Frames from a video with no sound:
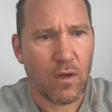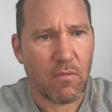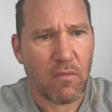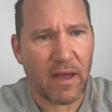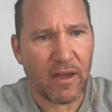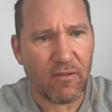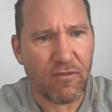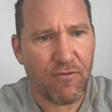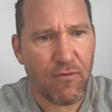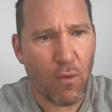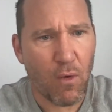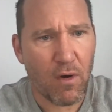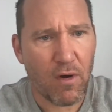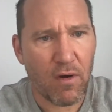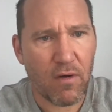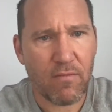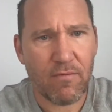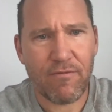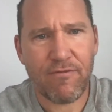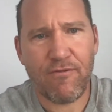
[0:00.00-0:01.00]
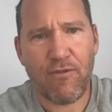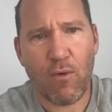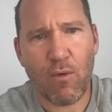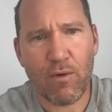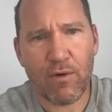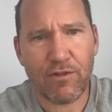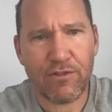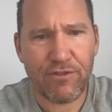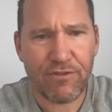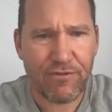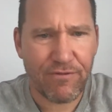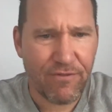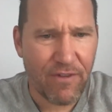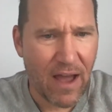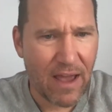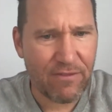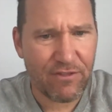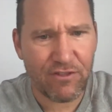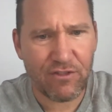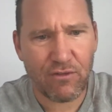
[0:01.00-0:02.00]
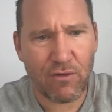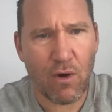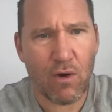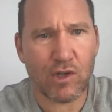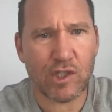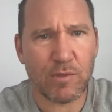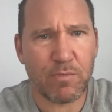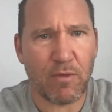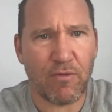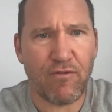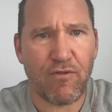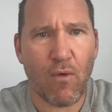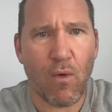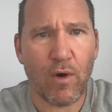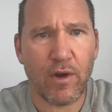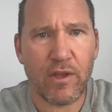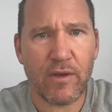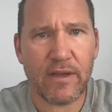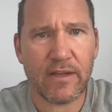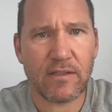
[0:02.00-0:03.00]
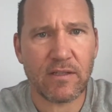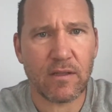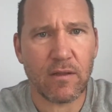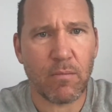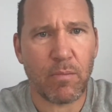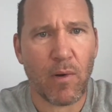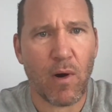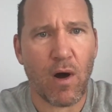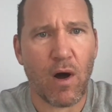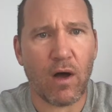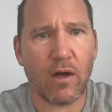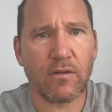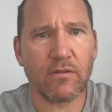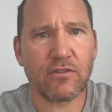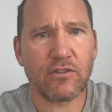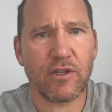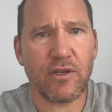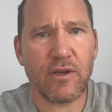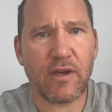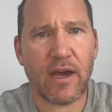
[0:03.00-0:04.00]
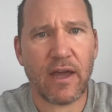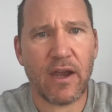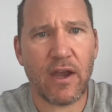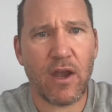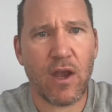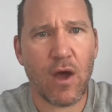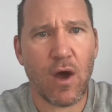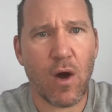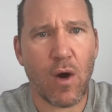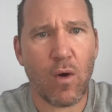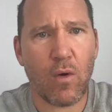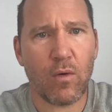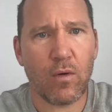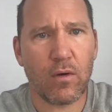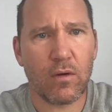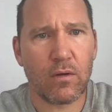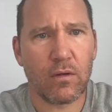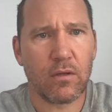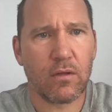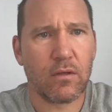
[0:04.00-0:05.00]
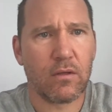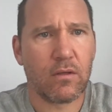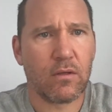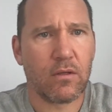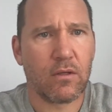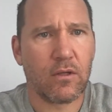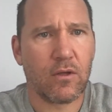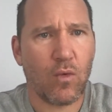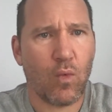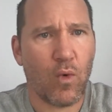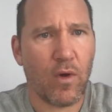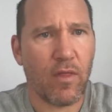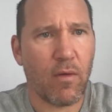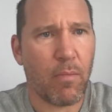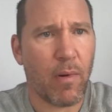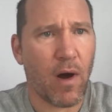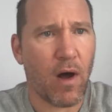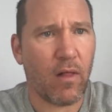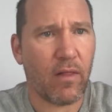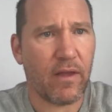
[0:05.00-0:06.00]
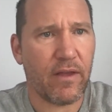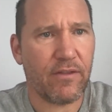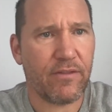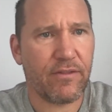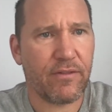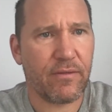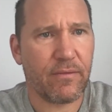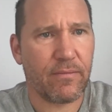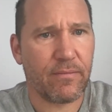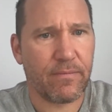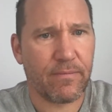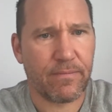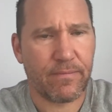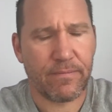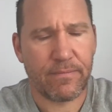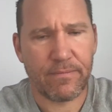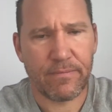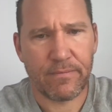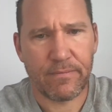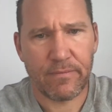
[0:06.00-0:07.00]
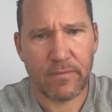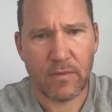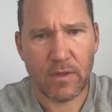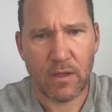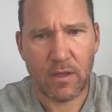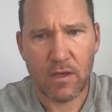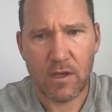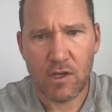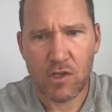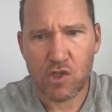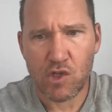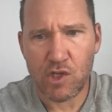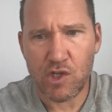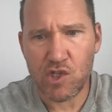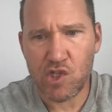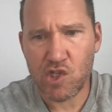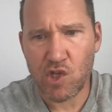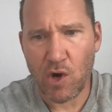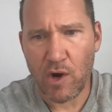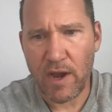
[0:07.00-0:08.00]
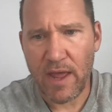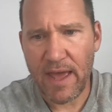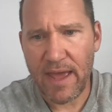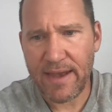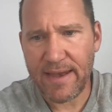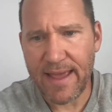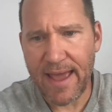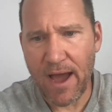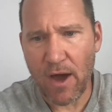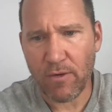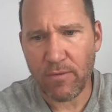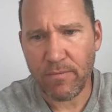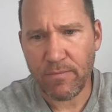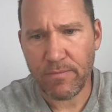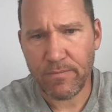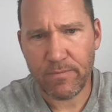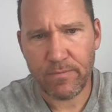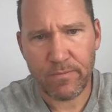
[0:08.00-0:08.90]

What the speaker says: like four, 5 strokes before you get to the ball. So you kind of know where the ball is. So you start head down,